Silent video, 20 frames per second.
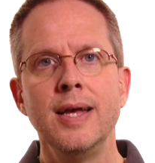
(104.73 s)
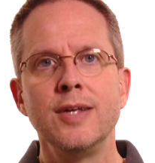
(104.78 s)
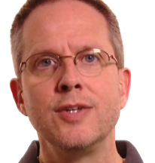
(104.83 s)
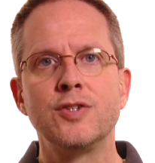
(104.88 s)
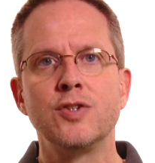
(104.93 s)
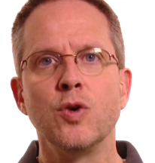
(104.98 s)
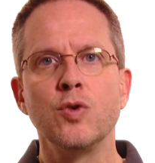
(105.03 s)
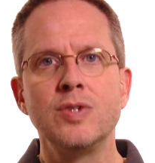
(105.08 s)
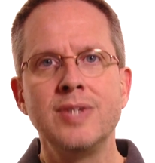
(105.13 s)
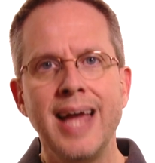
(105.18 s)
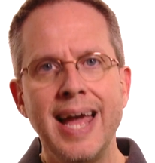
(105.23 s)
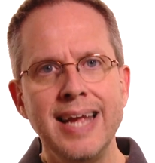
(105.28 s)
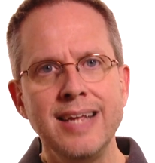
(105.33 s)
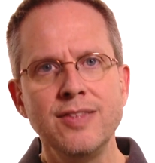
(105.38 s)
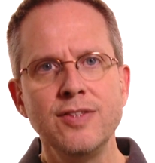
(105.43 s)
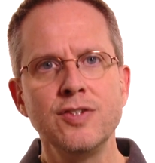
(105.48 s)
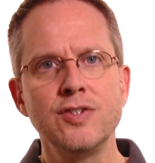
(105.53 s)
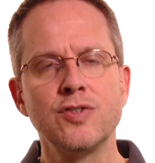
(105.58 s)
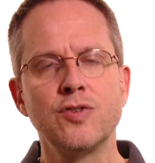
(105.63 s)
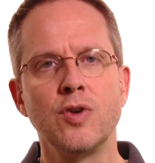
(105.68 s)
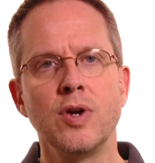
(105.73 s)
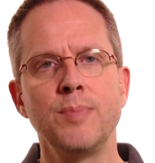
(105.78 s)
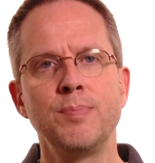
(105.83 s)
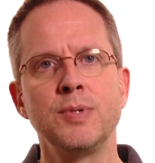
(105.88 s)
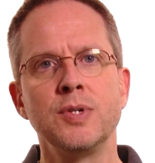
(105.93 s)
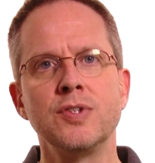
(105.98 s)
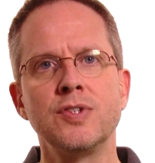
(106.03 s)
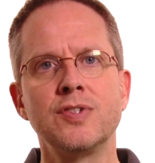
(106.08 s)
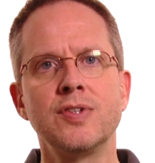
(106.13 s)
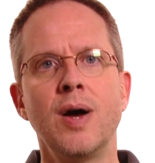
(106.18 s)
So take the
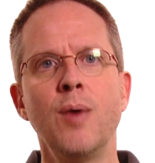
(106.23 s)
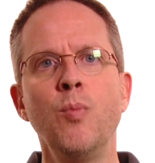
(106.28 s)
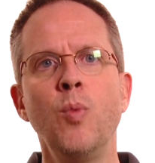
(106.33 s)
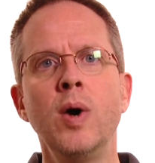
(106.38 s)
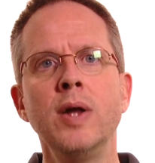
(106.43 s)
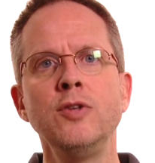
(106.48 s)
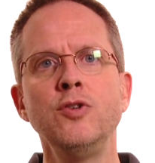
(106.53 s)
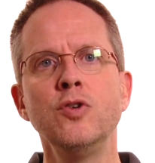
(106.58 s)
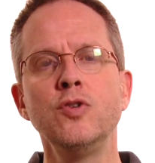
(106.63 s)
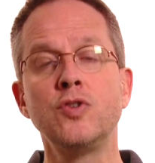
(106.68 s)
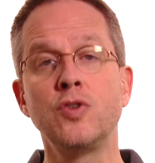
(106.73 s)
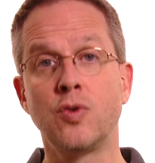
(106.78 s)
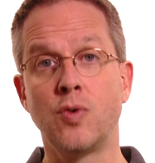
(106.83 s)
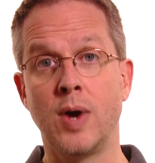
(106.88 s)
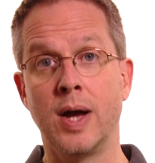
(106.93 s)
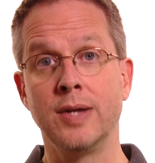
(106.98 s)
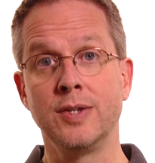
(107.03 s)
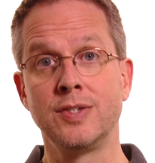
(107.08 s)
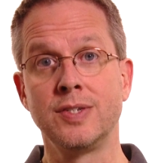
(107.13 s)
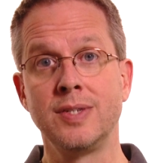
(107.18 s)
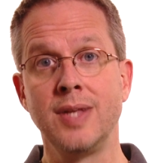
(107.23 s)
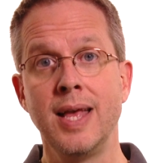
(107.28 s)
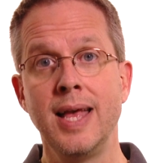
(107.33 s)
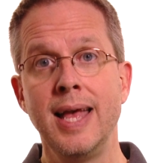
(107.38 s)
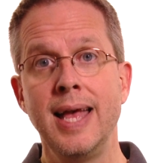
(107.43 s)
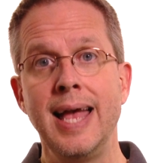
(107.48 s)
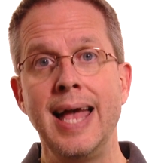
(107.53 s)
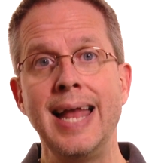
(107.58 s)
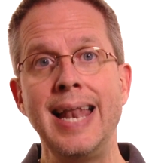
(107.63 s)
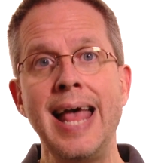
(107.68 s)
script to someone you trust
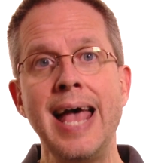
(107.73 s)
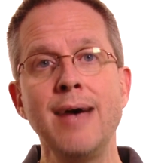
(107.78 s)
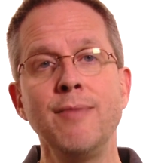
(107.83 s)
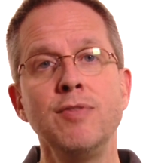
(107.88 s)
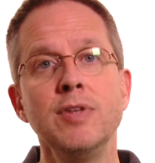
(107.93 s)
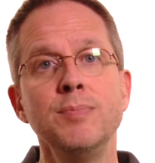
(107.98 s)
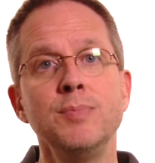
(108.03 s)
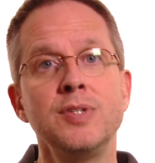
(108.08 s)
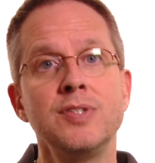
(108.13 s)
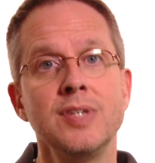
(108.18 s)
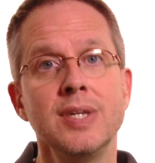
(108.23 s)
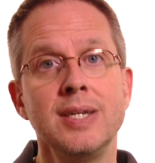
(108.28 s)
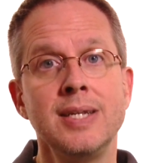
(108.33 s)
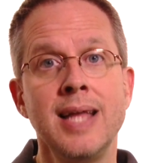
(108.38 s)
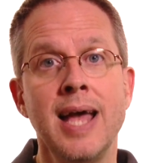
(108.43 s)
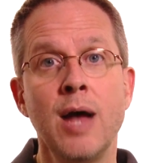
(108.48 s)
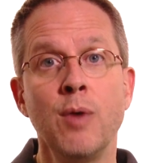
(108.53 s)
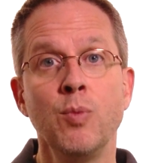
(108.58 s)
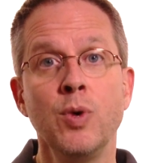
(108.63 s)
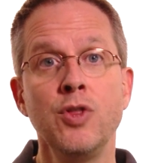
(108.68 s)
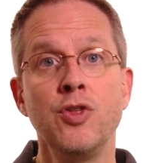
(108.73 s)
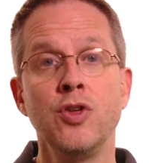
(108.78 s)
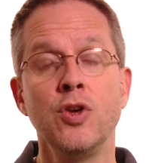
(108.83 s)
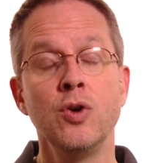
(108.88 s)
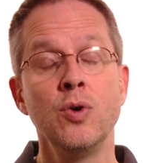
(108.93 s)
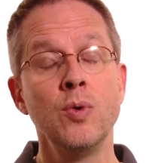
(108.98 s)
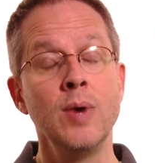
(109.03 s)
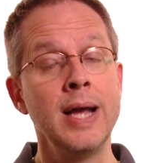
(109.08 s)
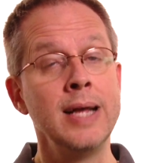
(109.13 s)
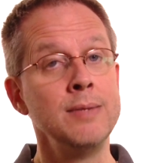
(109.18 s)
and have them sit down with
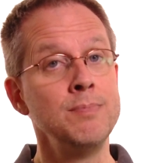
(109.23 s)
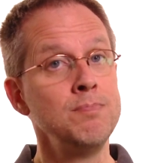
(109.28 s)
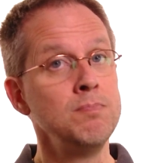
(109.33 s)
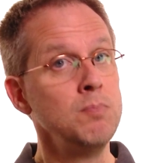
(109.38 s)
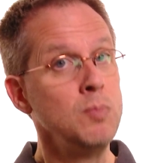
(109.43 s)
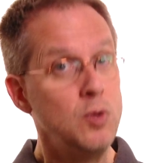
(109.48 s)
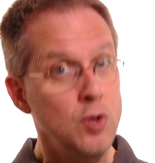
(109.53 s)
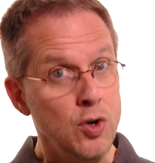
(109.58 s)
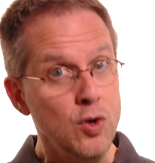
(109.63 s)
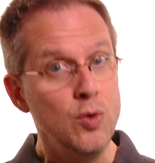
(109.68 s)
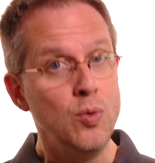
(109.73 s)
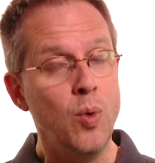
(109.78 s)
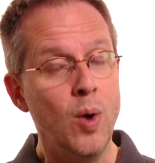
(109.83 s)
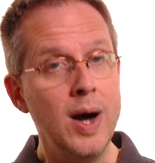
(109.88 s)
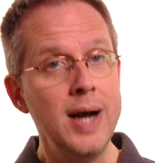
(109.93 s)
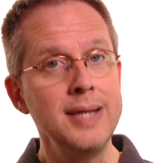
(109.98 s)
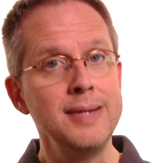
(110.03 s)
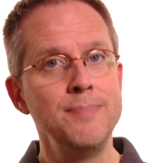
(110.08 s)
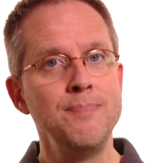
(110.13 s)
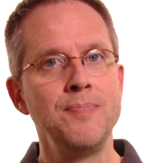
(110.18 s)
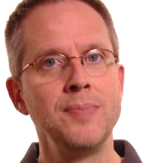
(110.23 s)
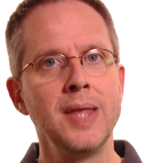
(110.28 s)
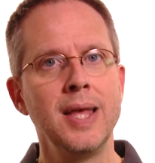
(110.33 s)
you and do what?